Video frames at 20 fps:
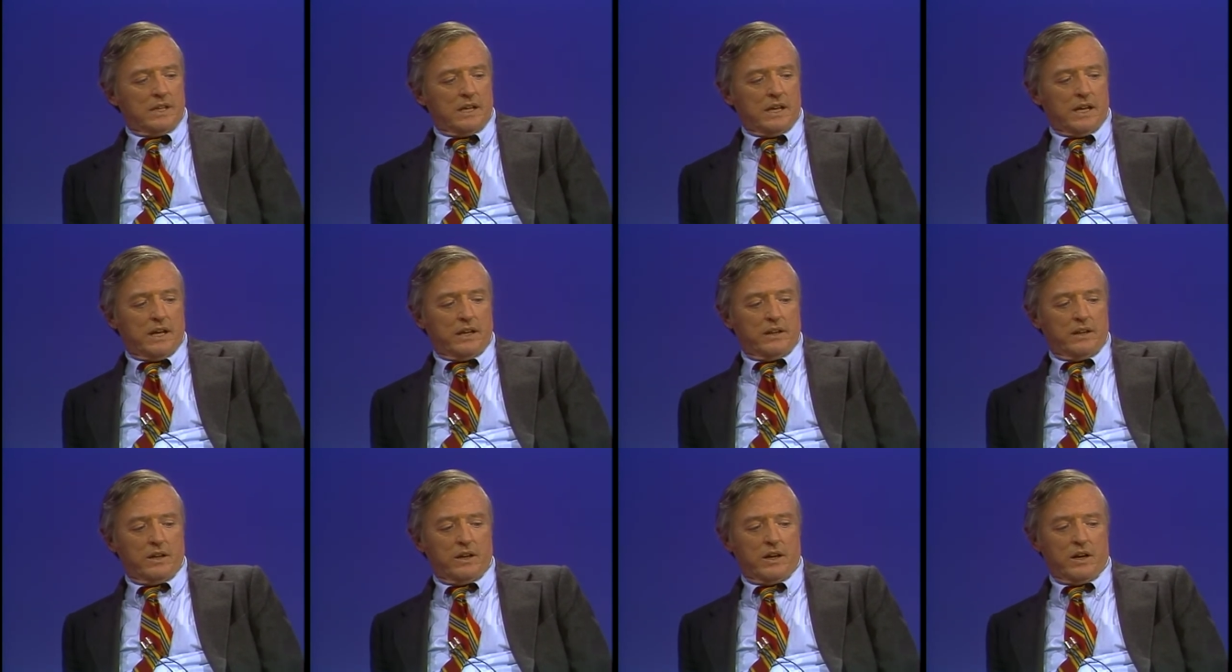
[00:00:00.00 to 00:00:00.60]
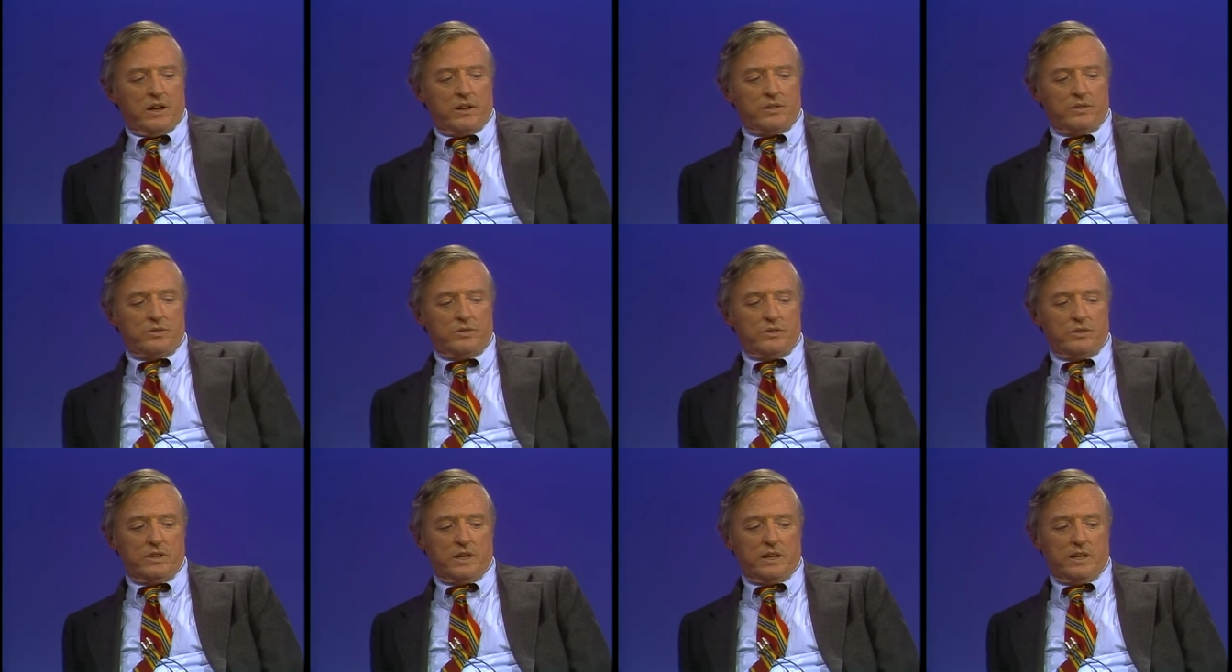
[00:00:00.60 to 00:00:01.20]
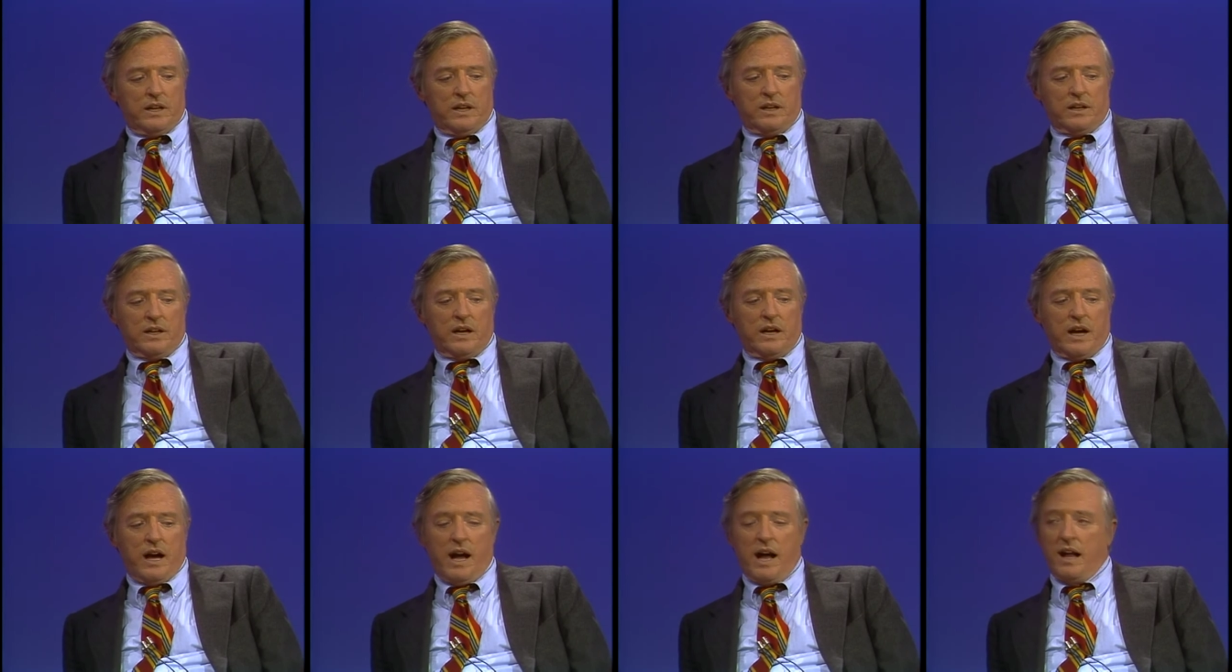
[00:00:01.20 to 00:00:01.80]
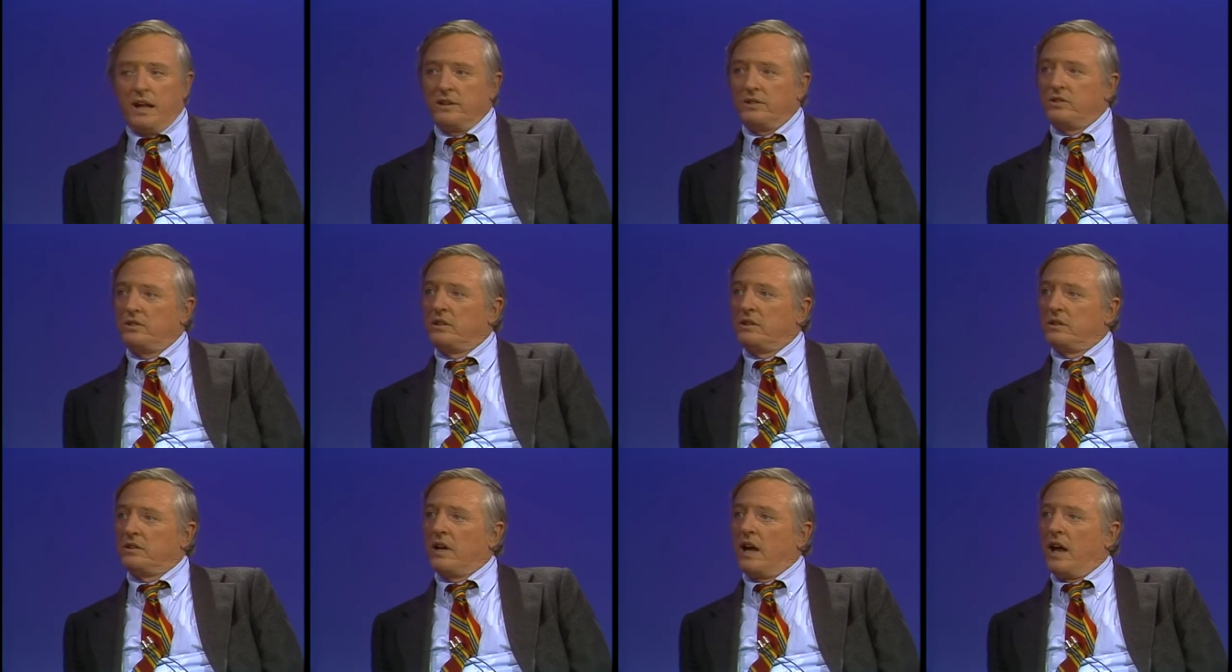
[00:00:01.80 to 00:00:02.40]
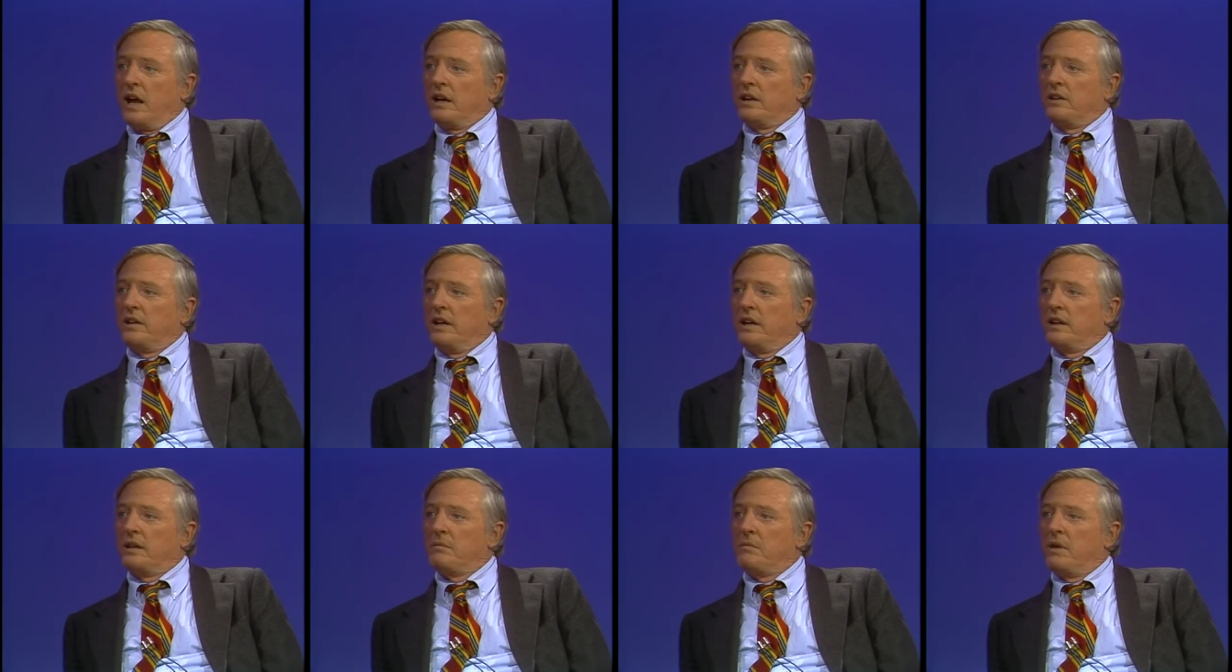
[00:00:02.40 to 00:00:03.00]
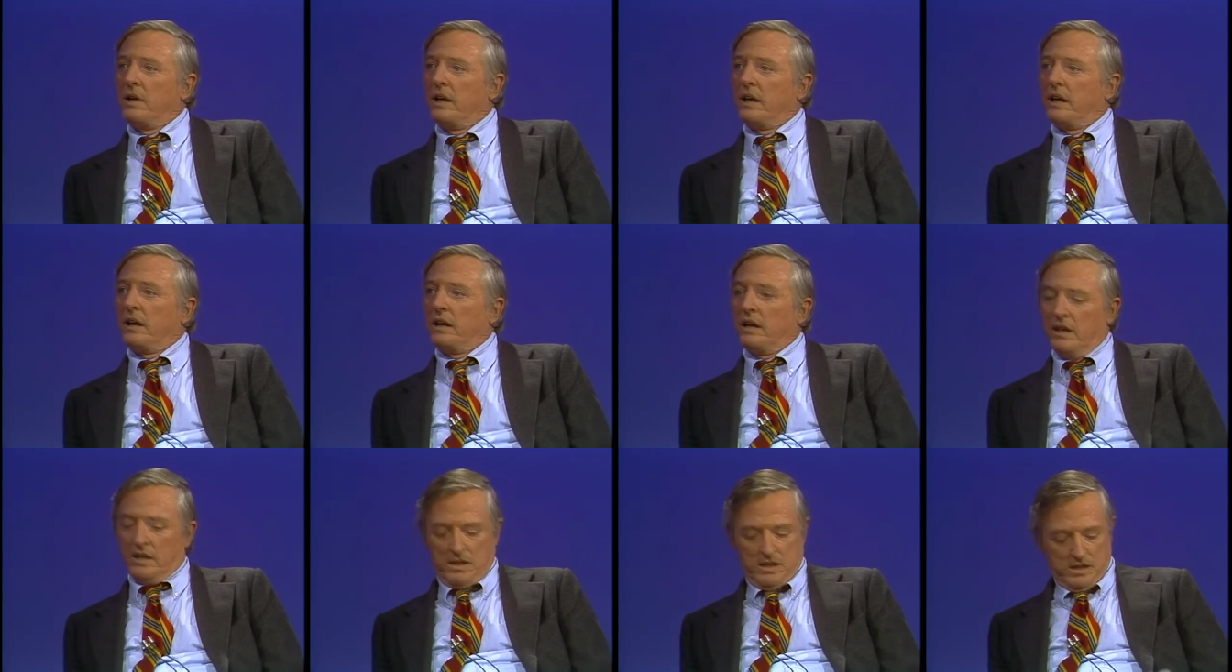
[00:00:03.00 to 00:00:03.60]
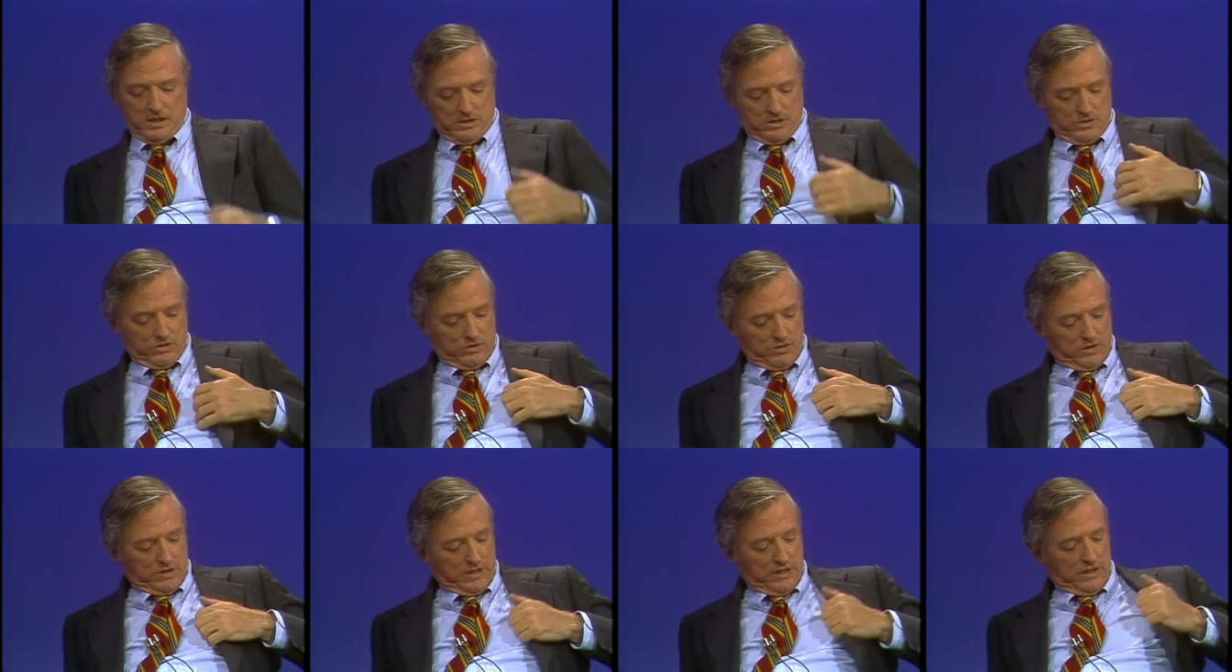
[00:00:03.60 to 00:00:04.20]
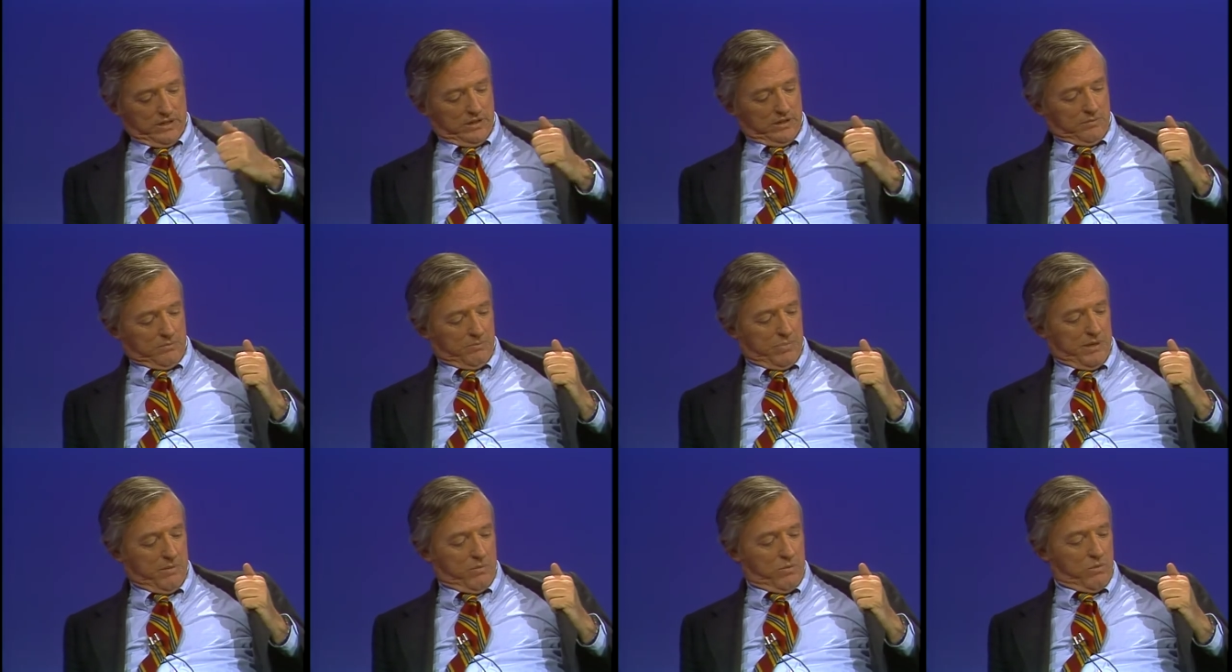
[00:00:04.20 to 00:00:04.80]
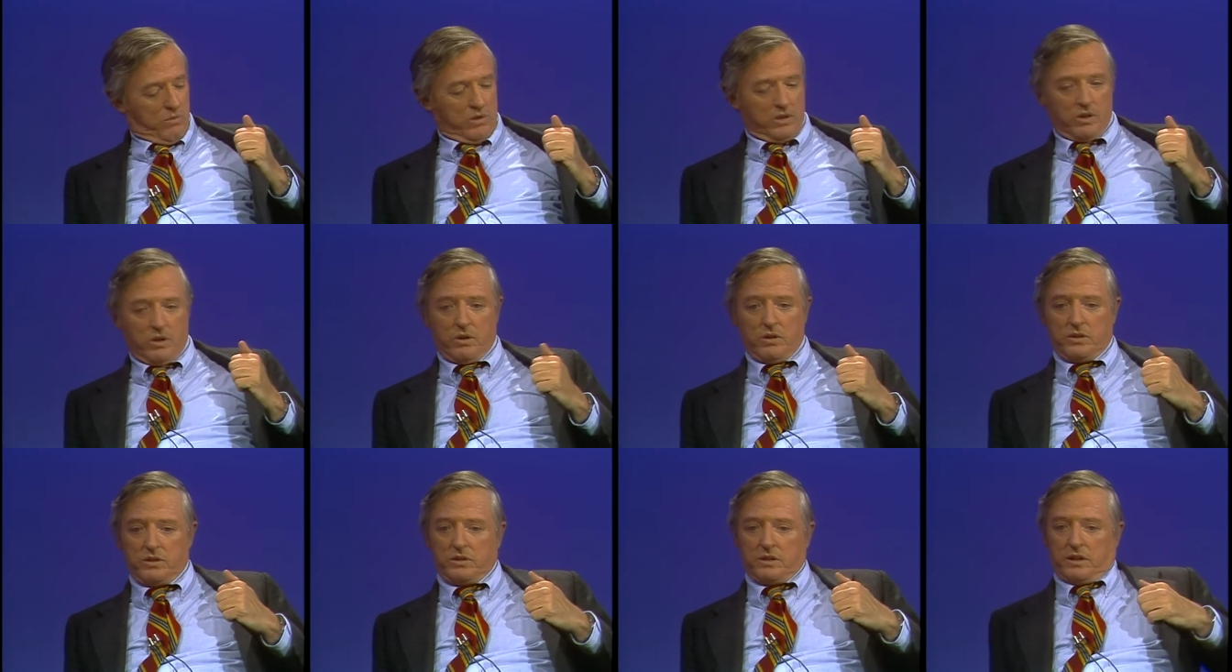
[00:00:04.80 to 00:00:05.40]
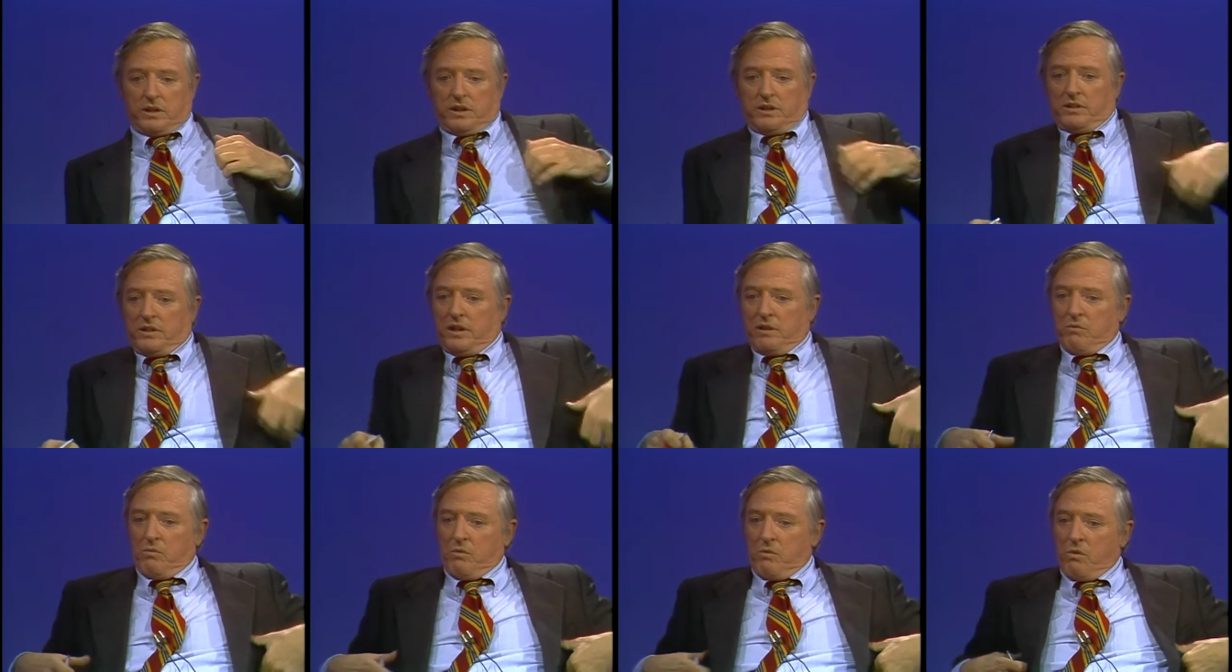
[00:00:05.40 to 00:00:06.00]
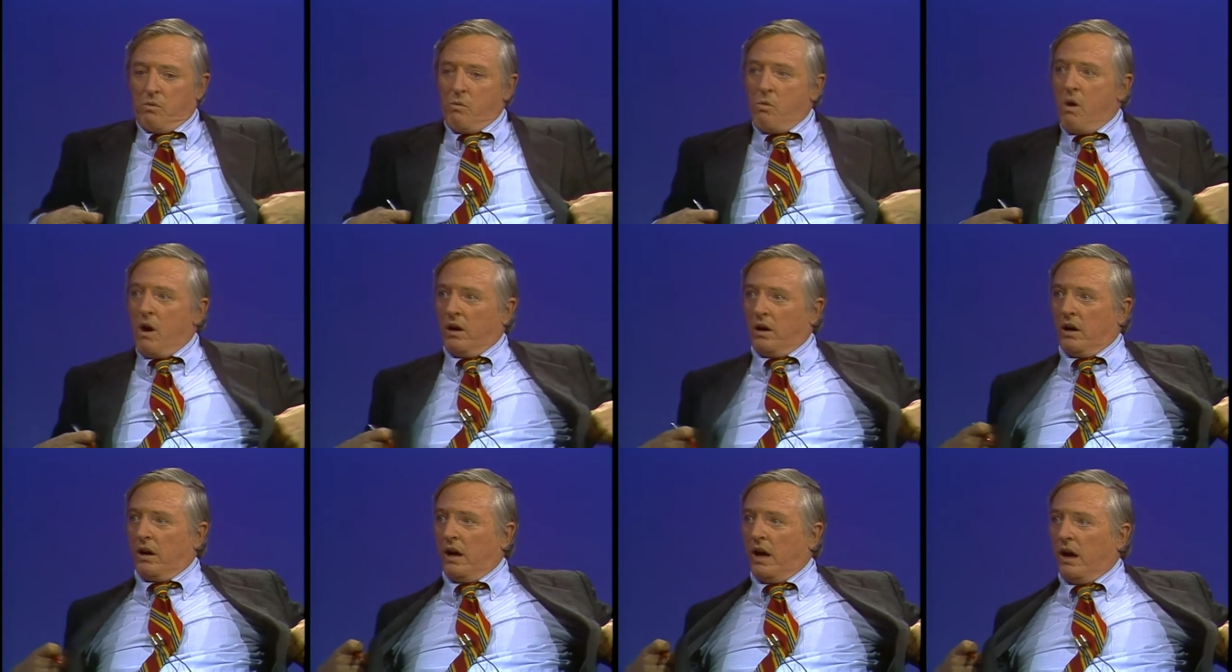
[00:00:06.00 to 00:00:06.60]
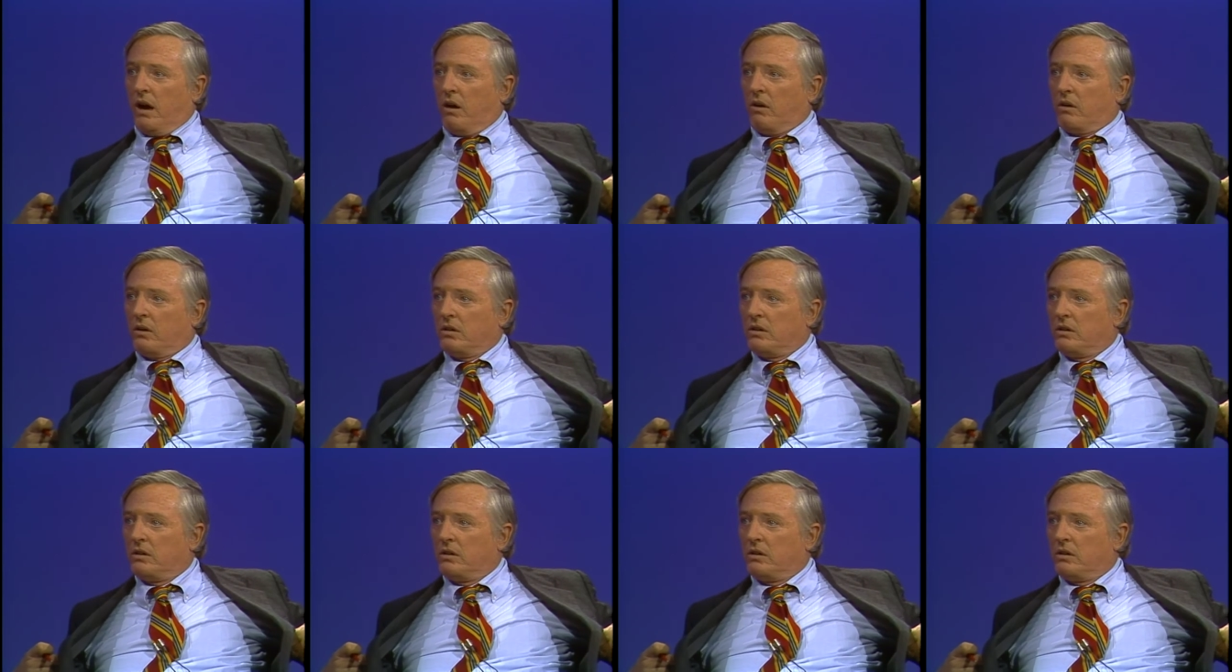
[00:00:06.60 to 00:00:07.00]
And there are others who said, I'll, I'll take the money. Do you think people will notice it as they waddle out?